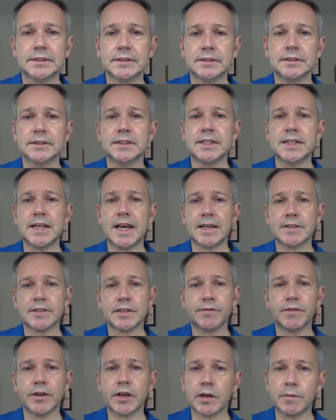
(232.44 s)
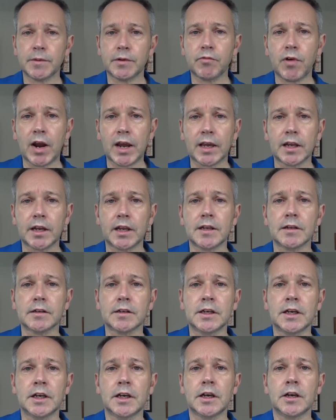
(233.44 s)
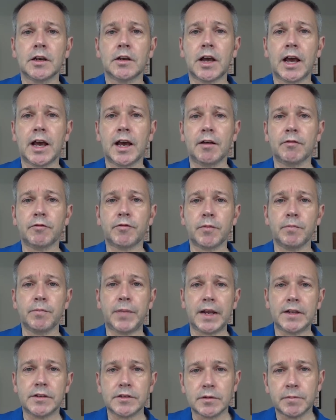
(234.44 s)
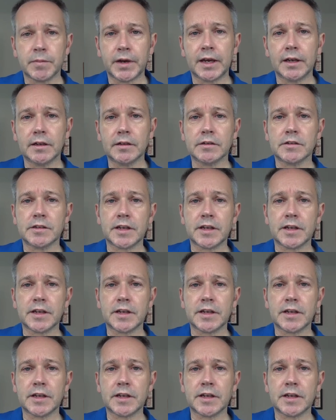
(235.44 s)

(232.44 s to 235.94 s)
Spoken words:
Yes, if you're going to be ragging it from bend to bend,